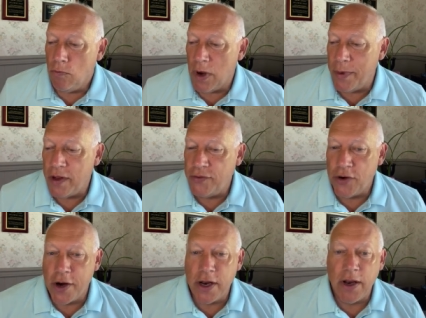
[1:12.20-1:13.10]
When we get
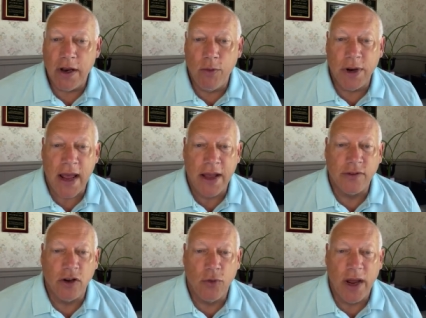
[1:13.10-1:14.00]
started and you want to
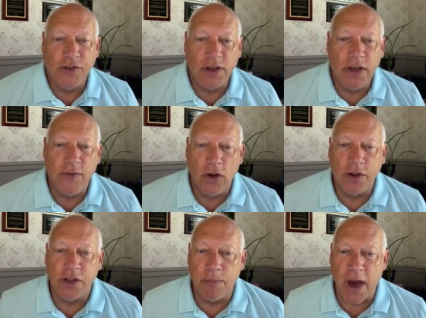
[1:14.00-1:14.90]
ask a question, if you
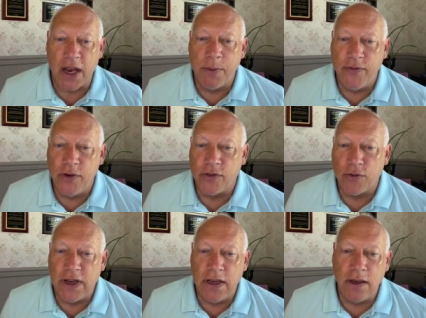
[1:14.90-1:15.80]
look at the bottom of your
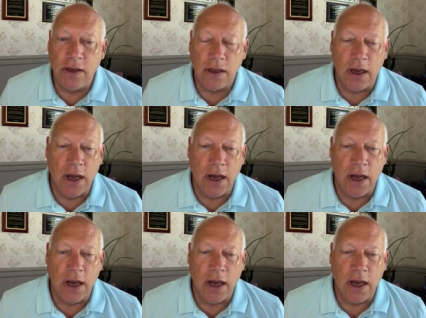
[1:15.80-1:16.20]
screen,